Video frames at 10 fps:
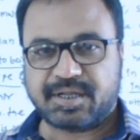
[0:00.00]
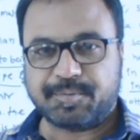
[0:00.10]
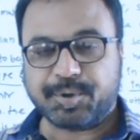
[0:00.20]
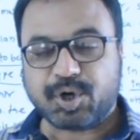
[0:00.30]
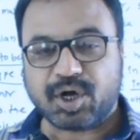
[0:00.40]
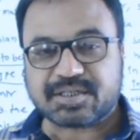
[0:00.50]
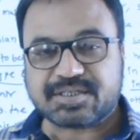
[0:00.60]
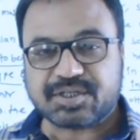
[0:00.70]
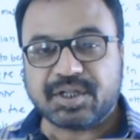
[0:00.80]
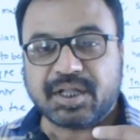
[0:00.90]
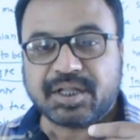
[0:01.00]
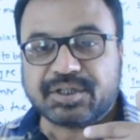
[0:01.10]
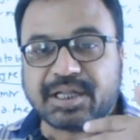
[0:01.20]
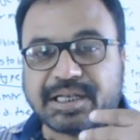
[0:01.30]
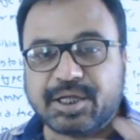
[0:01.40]
because
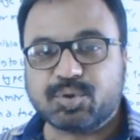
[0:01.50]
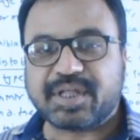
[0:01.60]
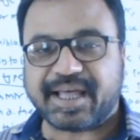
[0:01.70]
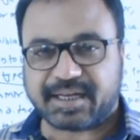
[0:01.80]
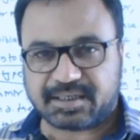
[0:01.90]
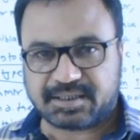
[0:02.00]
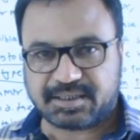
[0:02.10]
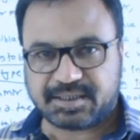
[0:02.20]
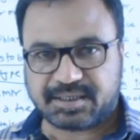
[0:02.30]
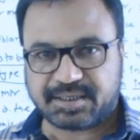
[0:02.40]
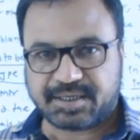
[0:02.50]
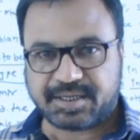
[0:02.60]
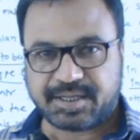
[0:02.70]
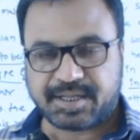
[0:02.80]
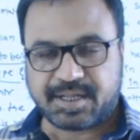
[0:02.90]
they live there.
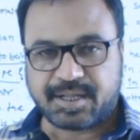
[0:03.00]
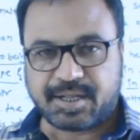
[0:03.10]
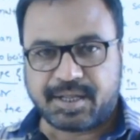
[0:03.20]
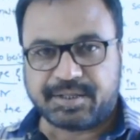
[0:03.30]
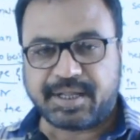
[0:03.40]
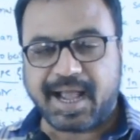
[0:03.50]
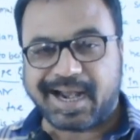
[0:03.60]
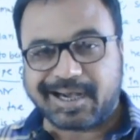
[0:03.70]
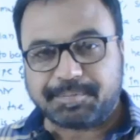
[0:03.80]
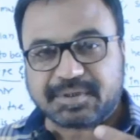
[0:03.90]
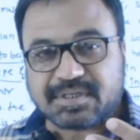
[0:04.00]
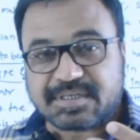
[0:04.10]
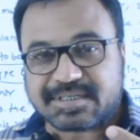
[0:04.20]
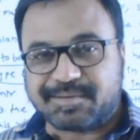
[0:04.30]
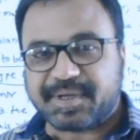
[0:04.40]
They adapt
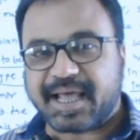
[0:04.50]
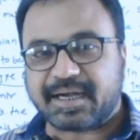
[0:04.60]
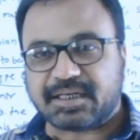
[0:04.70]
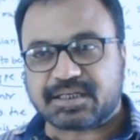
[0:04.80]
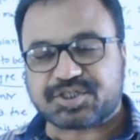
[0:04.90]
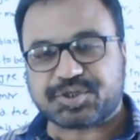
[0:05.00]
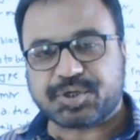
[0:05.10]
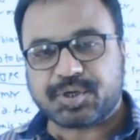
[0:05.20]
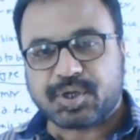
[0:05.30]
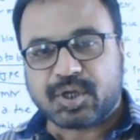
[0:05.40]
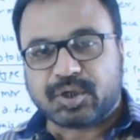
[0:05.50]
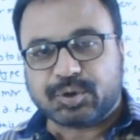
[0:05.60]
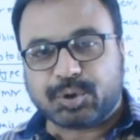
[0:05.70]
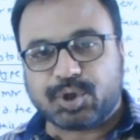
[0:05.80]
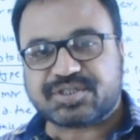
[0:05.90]
some characters.
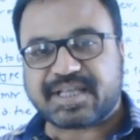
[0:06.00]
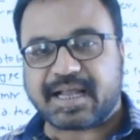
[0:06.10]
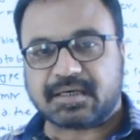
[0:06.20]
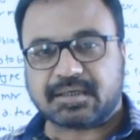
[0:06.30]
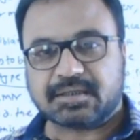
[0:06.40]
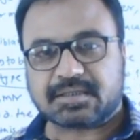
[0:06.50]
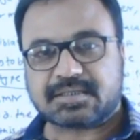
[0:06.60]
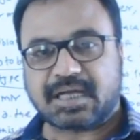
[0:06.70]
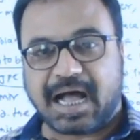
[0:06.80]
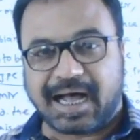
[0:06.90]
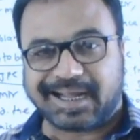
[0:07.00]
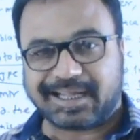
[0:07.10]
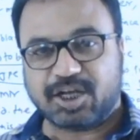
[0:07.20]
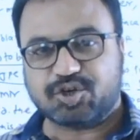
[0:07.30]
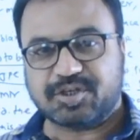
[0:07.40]
Those characters
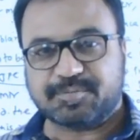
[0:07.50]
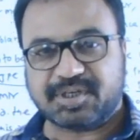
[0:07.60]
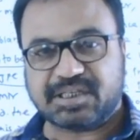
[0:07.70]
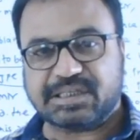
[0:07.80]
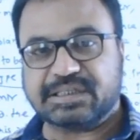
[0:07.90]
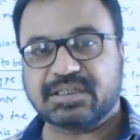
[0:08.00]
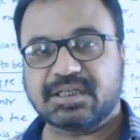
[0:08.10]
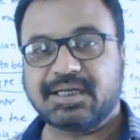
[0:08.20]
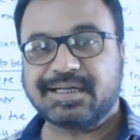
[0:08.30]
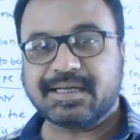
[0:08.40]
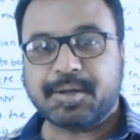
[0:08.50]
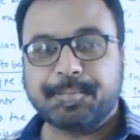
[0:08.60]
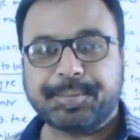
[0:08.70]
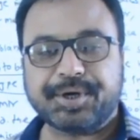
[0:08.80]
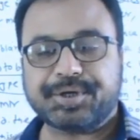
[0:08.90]
are available in
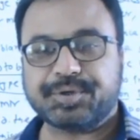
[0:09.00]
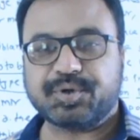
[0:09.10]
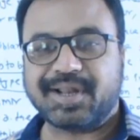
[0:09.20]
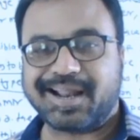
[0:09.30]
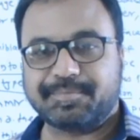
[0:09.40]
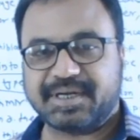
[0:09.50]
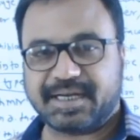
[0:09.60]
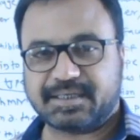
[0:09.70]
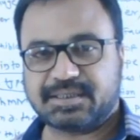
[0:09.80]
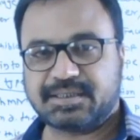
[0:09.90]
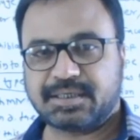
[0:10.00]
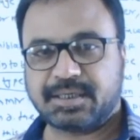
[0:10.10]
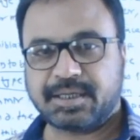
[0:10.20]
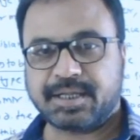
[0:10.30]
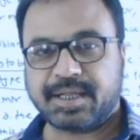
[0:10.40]
the particular habitat.
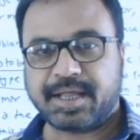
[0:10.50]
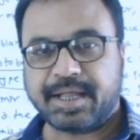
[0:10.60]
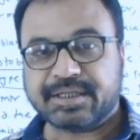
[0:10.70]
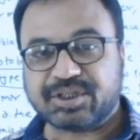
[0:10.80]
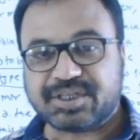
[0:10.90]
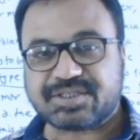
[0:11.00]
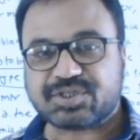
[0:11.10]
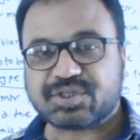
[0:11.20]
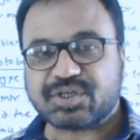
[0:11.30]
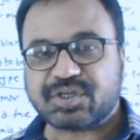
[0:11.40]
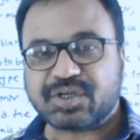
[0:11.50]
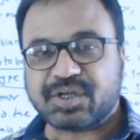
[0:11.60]
These